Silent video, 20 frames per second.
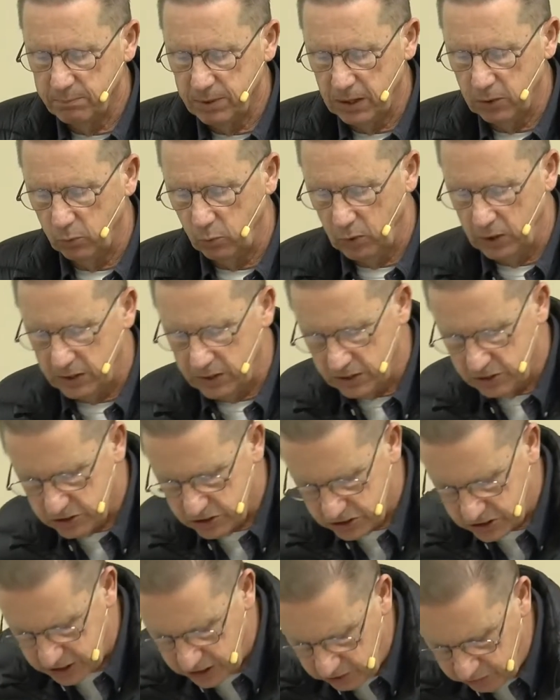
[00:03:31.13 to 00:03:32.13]
But when
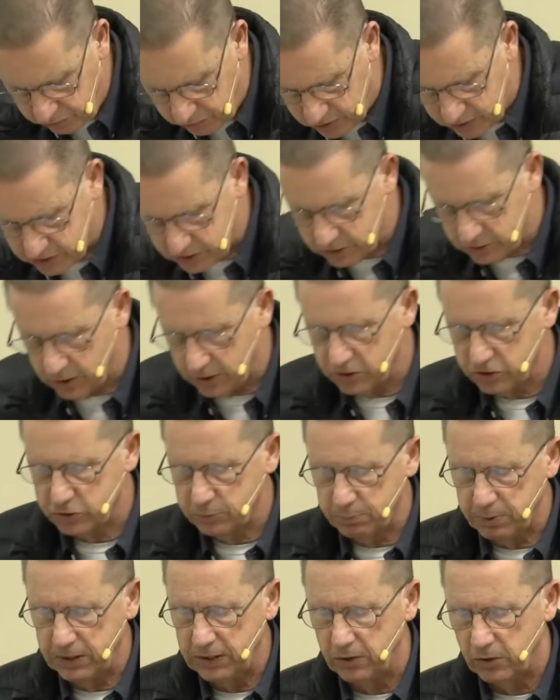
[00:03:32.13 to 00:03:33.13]
Cephas, that is
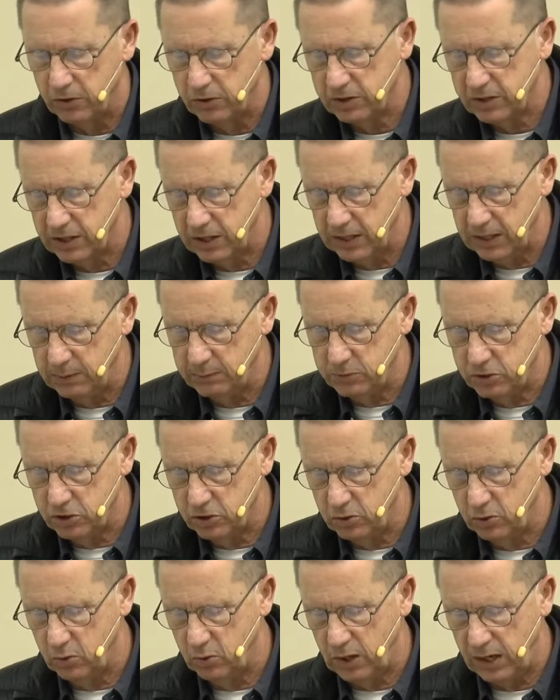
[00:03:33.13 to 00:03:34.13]
Peter, came
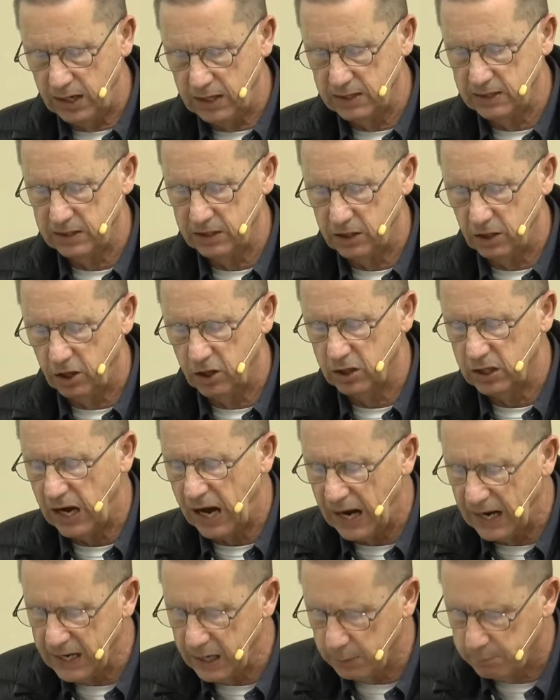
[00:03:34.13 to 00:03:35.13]
to Antioch,
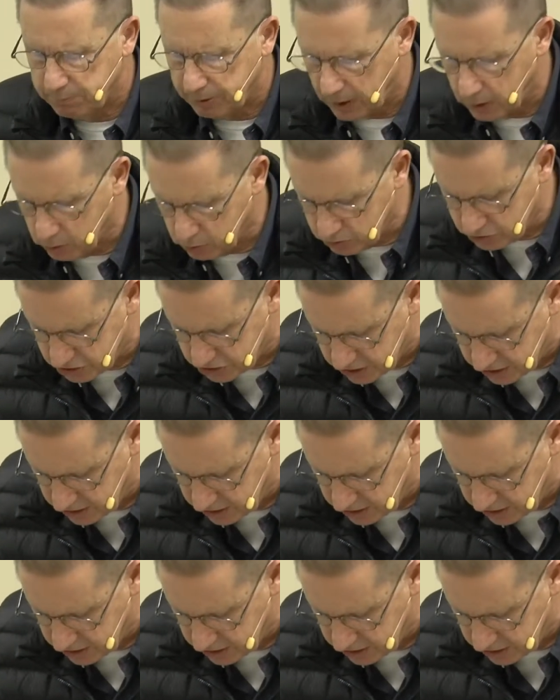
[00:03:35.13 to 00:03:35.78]
I opposed